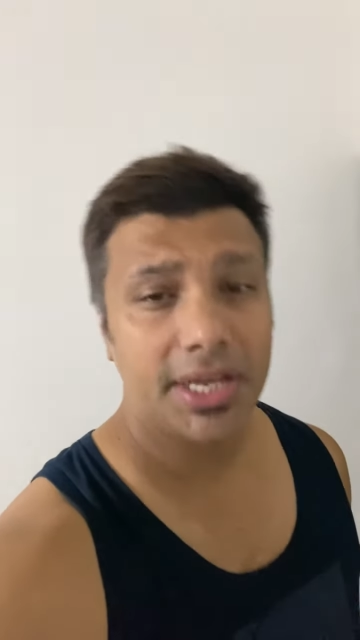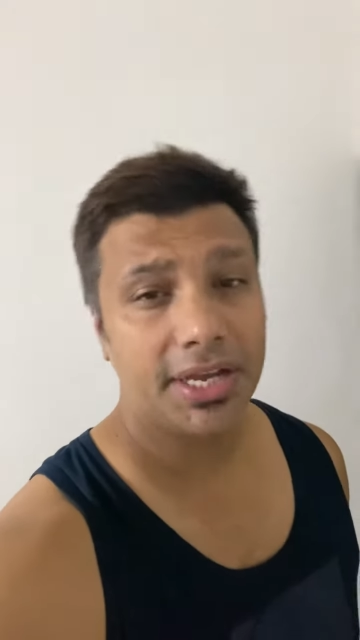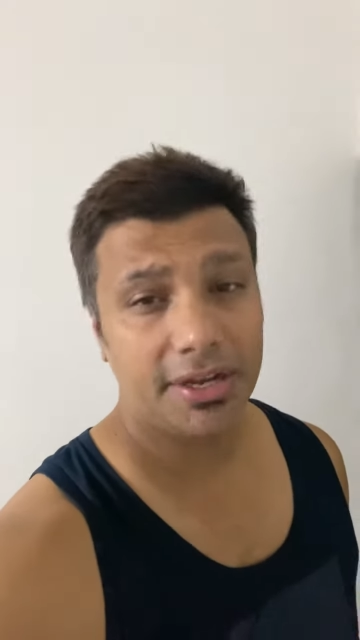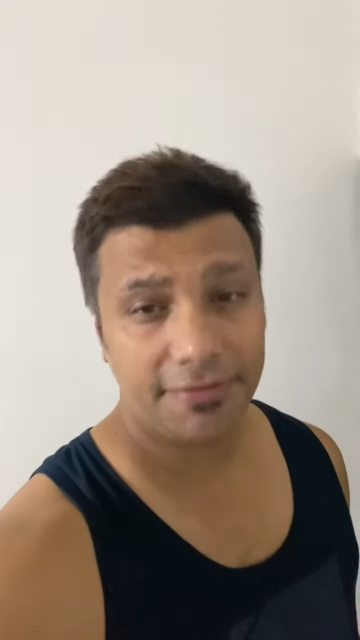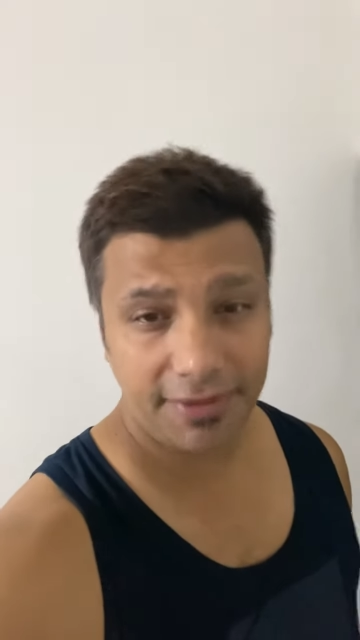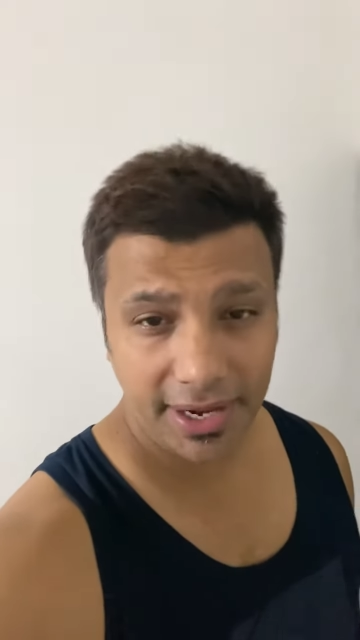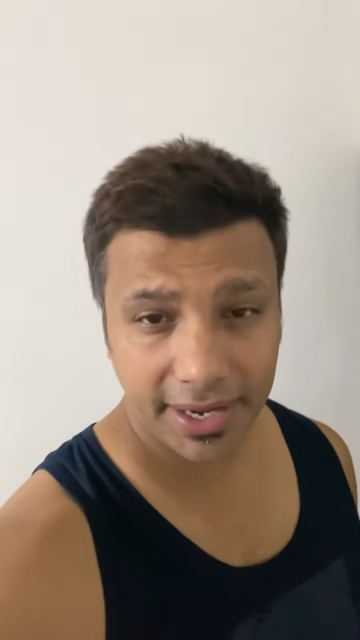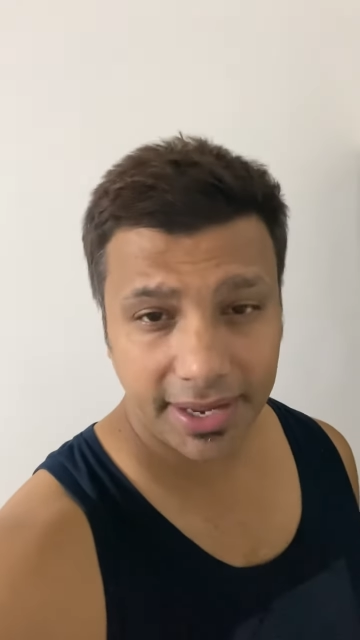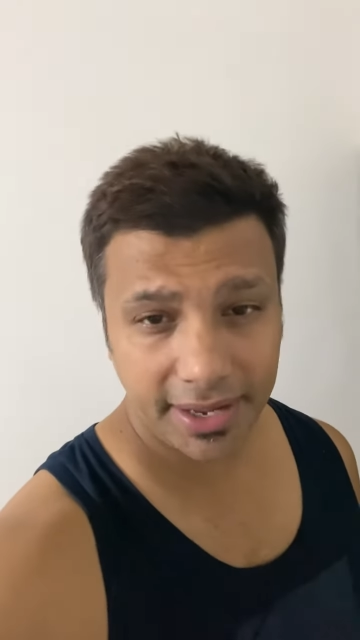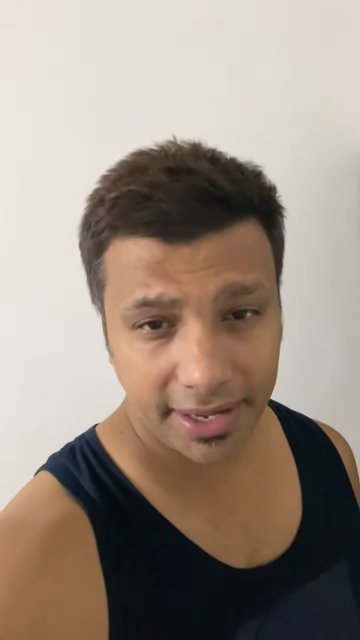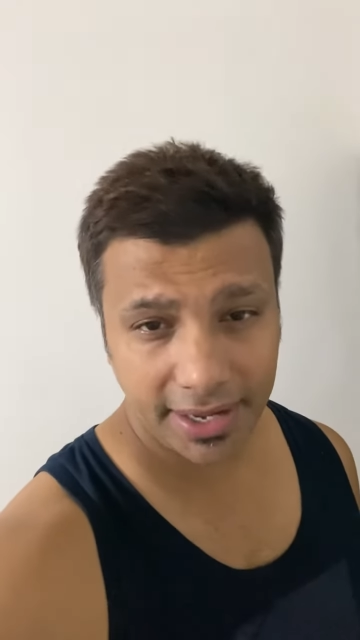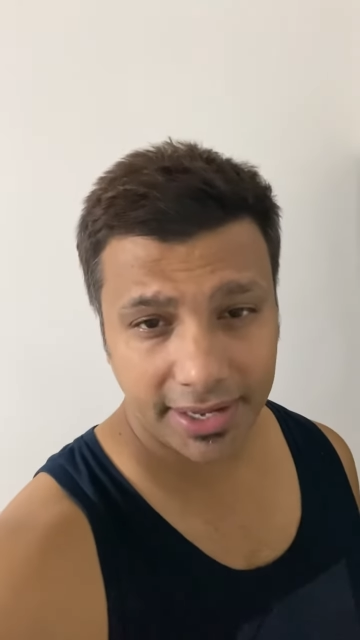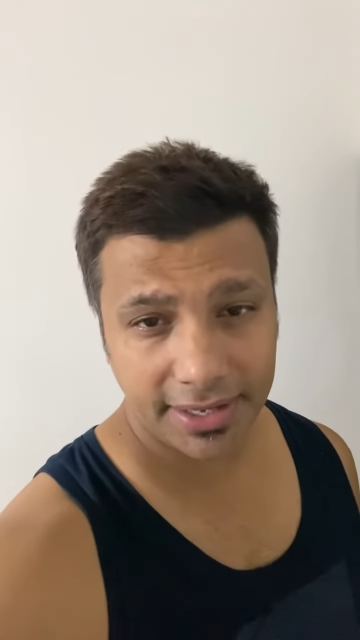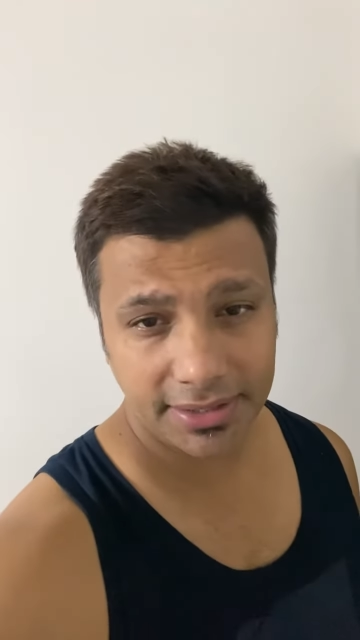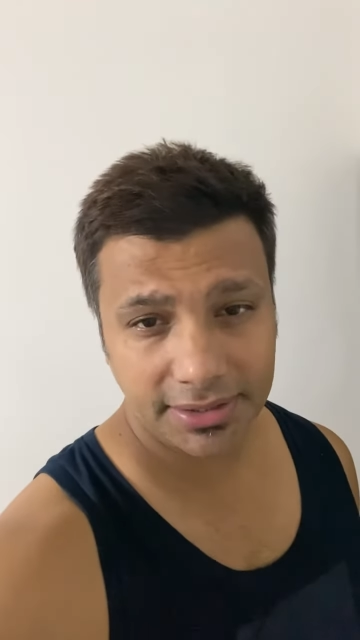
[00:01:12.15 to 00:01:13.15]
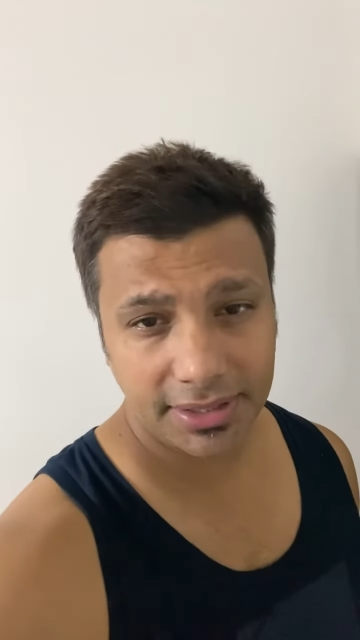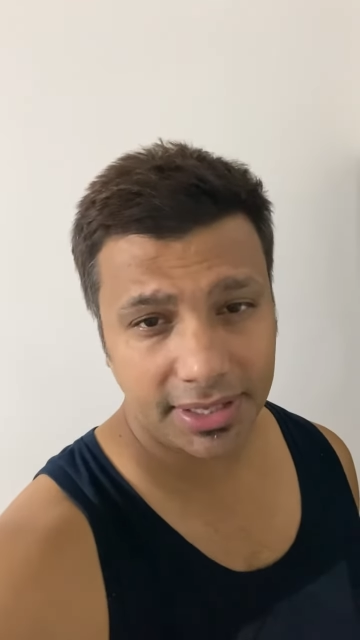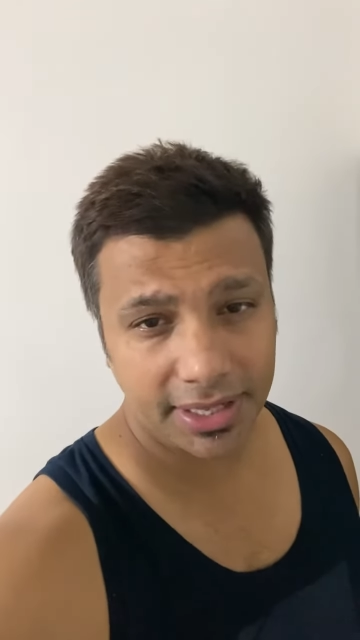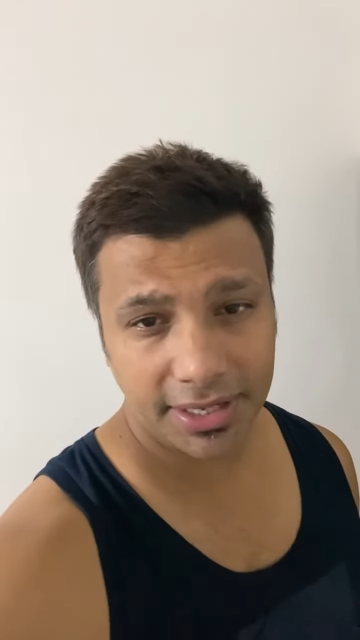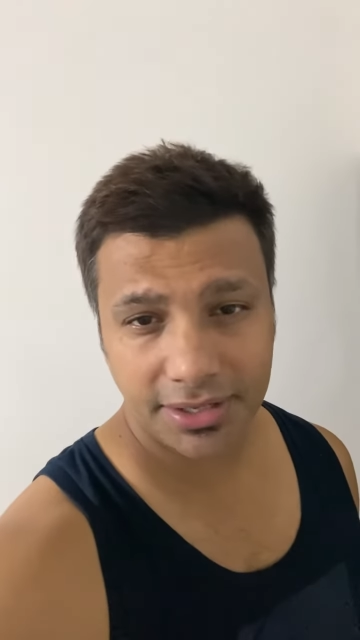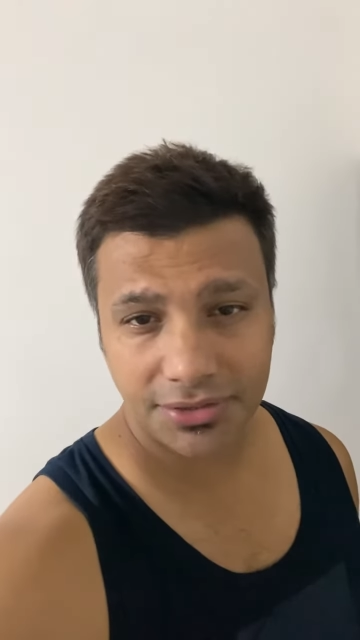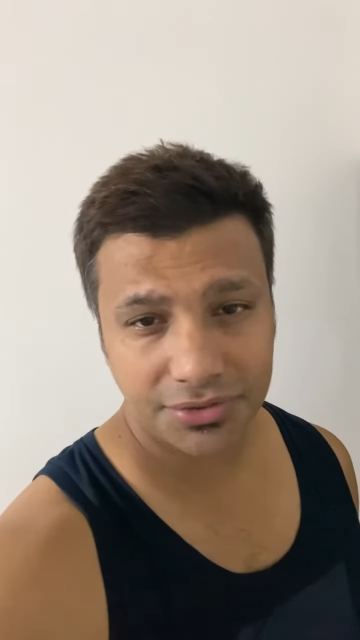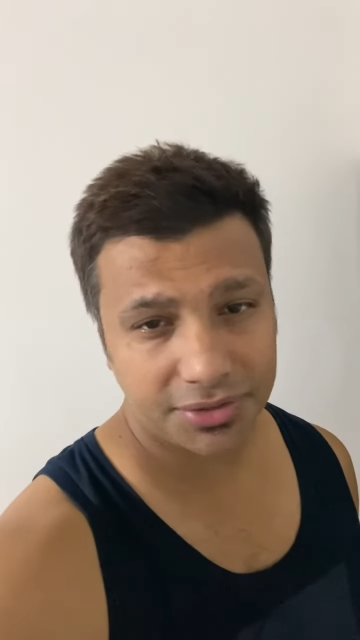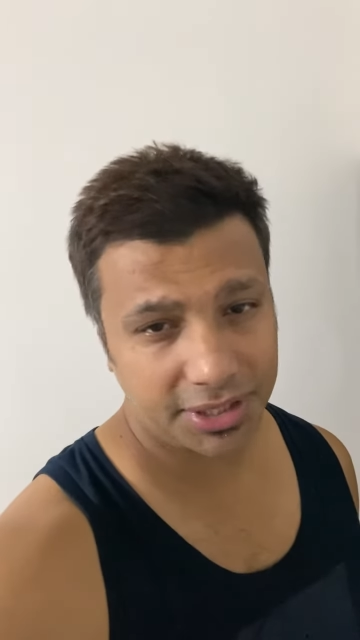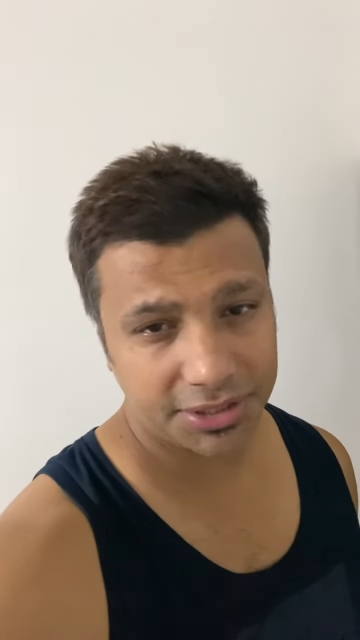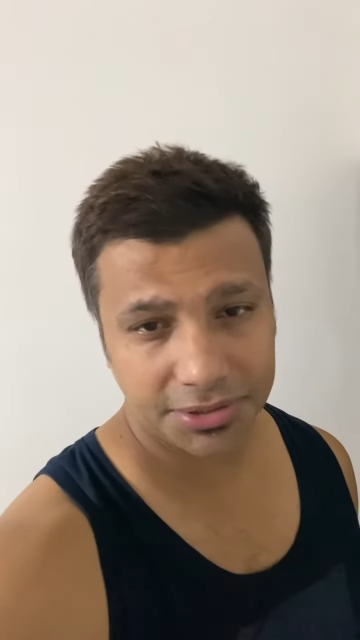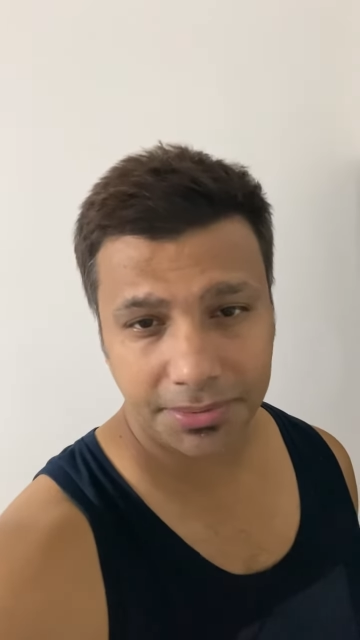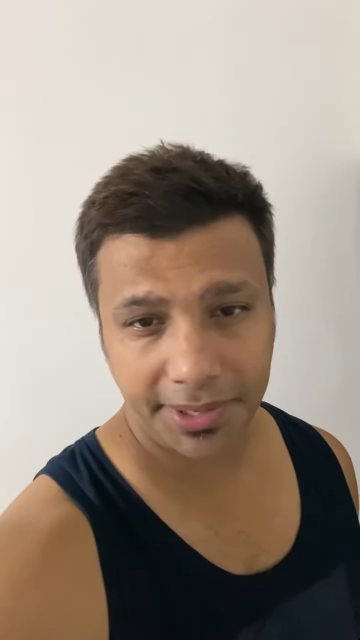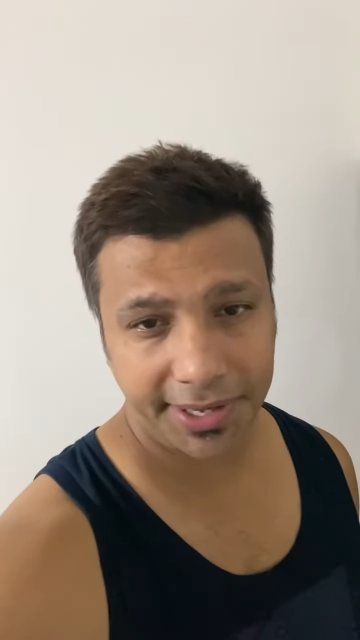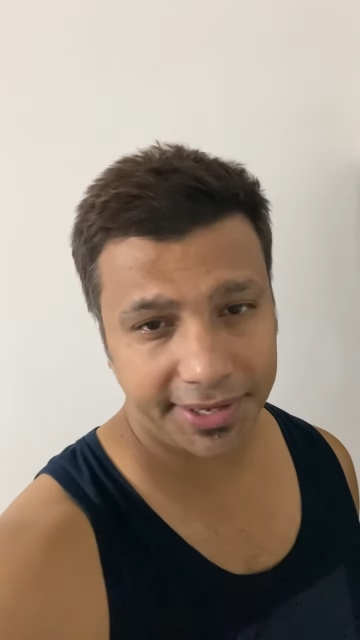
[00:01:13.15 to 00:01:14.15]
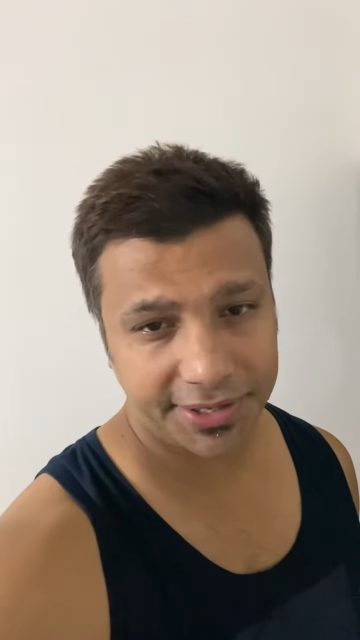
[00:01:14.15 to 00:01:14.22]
If I can, then trust me,